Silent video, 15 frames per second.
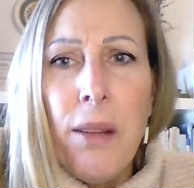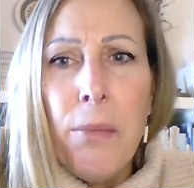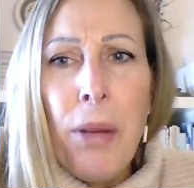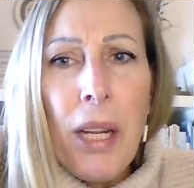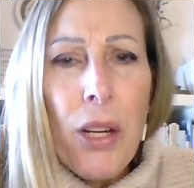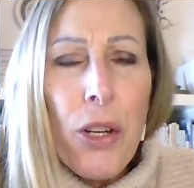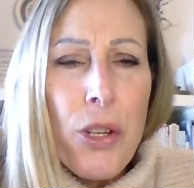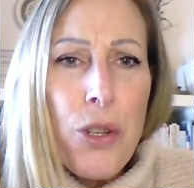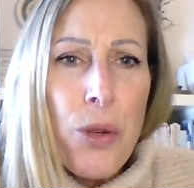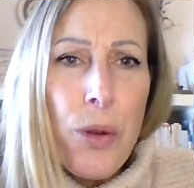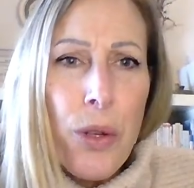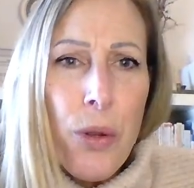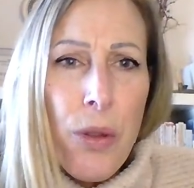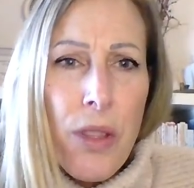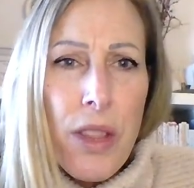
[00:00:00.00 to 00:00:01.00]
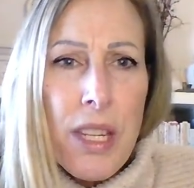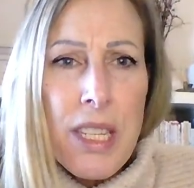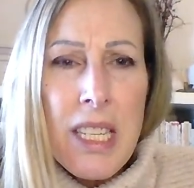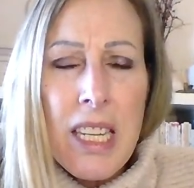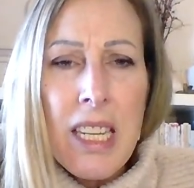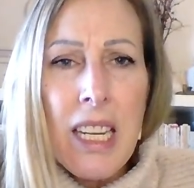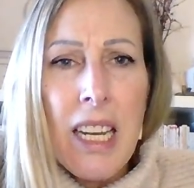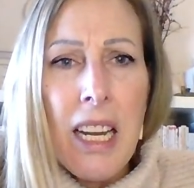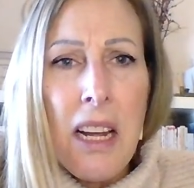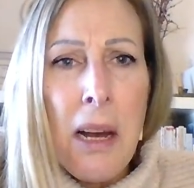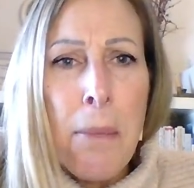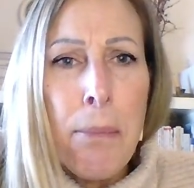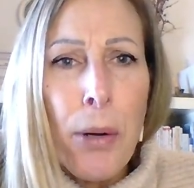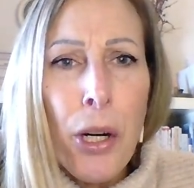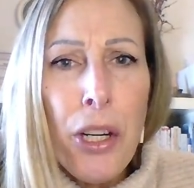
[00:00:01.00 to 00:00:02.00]
But your truth isn't a
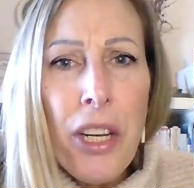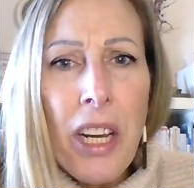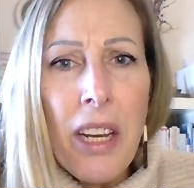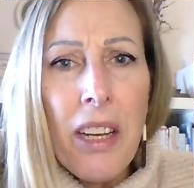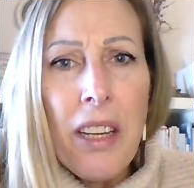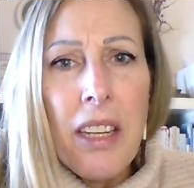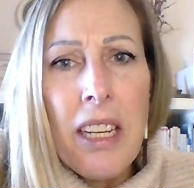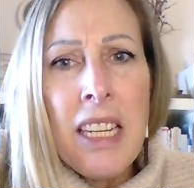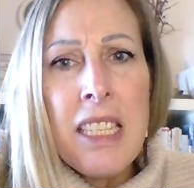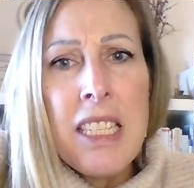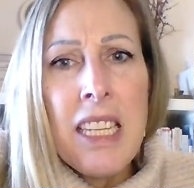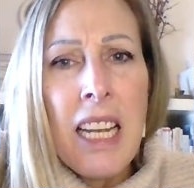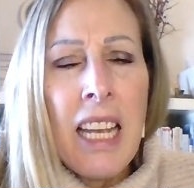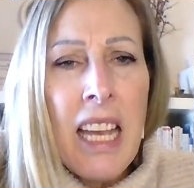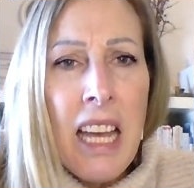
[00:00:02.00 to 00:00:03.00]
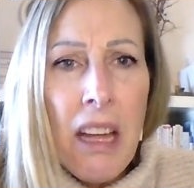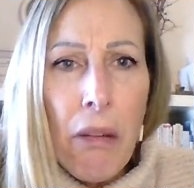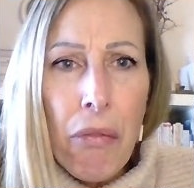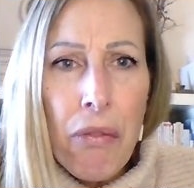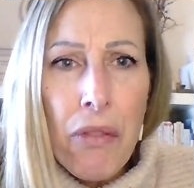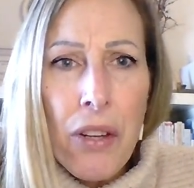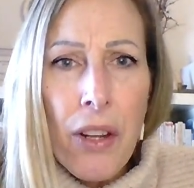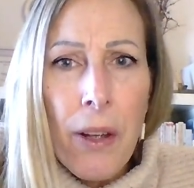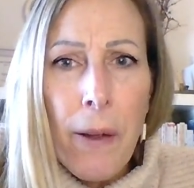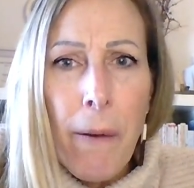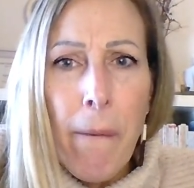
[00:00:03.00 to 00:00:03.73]
burden. It's a gift.